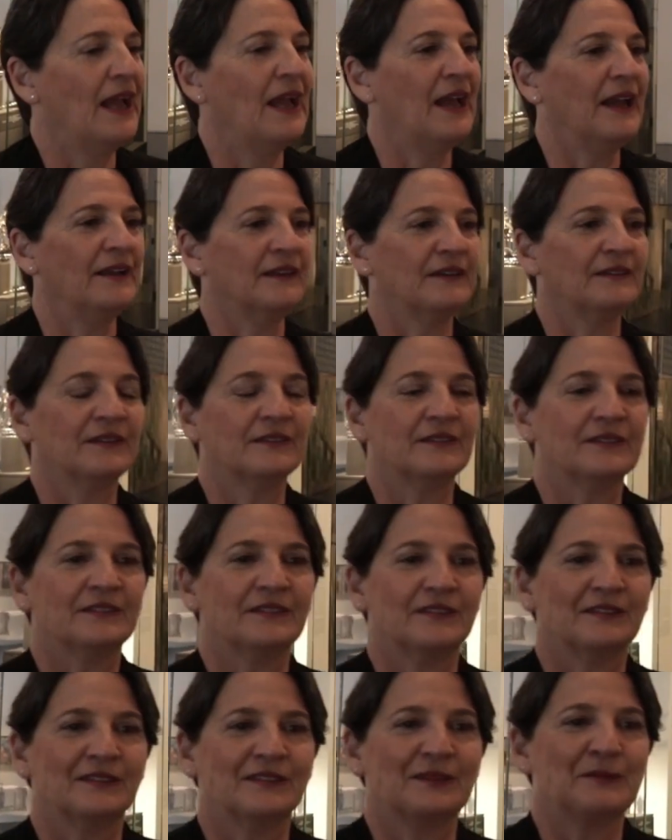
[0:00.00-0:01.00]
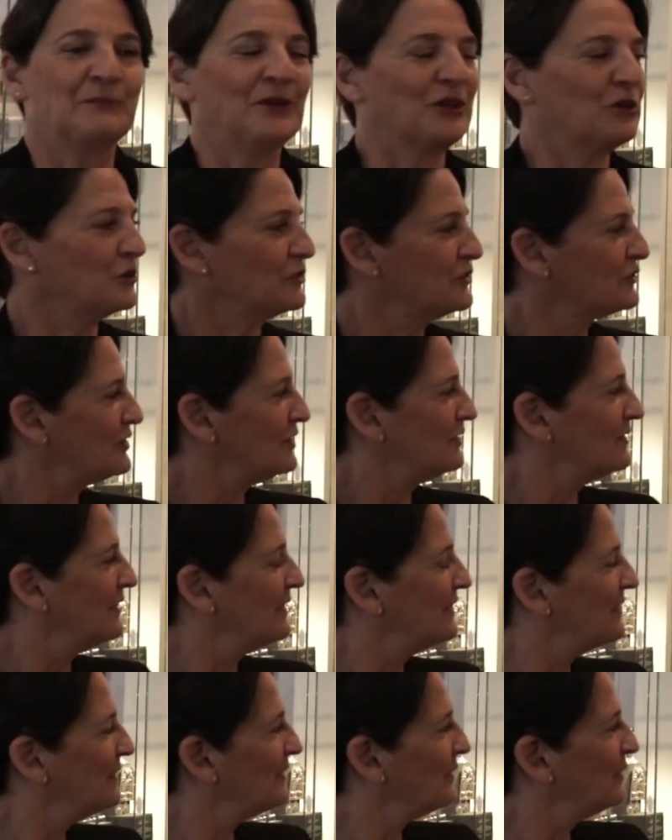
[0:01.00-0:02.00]
And because
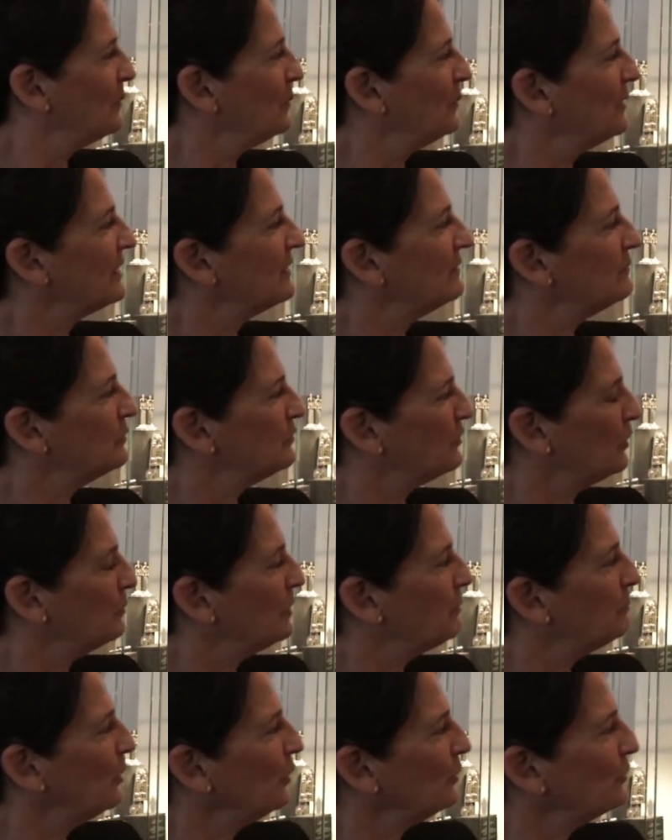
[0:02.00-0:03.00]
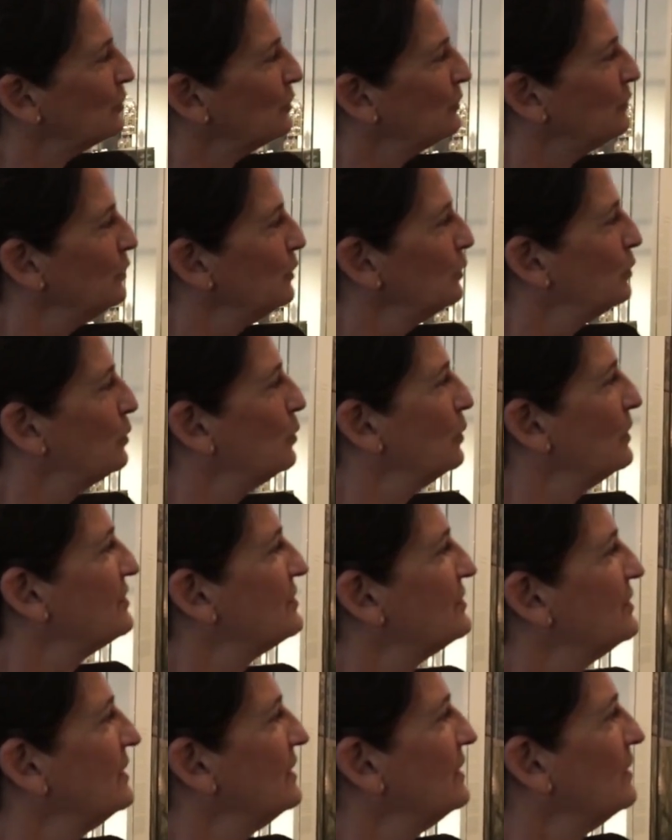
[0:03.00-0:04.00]
from a point of view, we
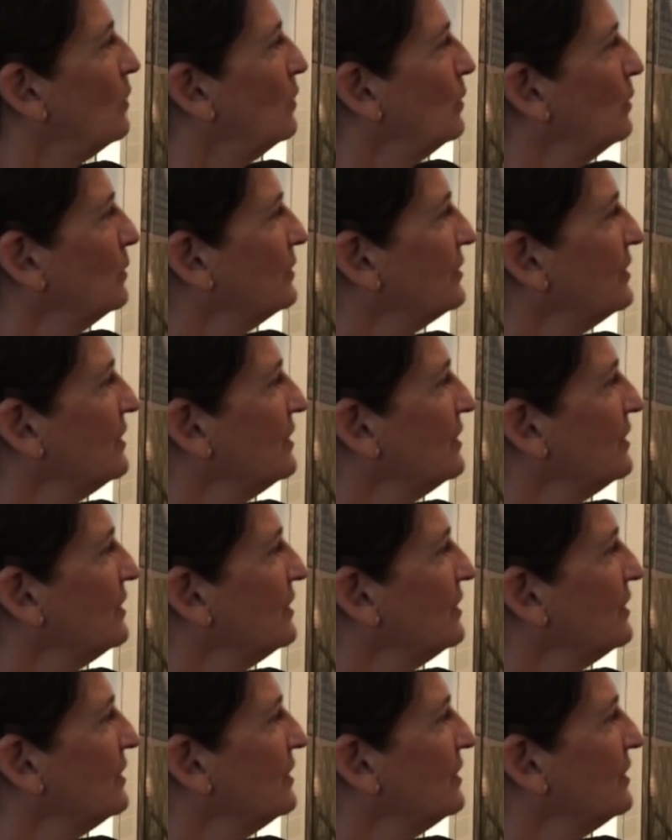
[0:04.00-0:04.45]
see all